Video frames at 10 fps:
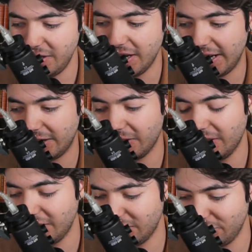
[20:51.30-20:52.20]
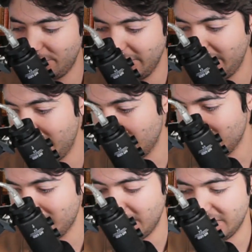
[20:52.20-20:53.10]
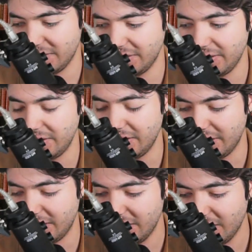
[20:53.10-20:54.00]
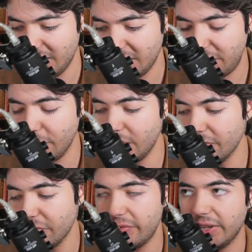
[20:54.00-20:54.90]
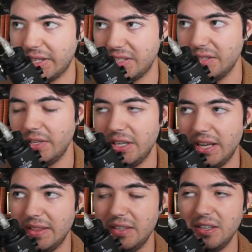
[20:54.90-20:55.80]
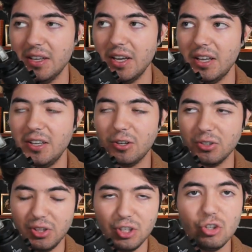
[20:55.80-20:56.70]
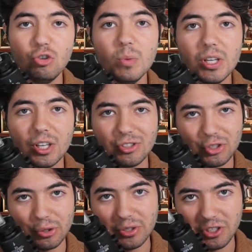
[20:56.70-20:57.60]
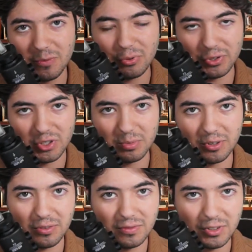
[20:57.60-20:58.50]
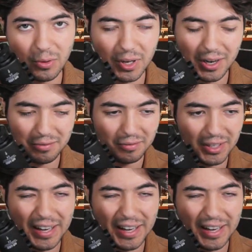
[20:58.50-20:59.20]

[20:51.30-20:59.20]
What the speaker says: I call it the clear pill. He calls it basically the theory of reflexivity, and he calls it the human uncertainty principle, going off of like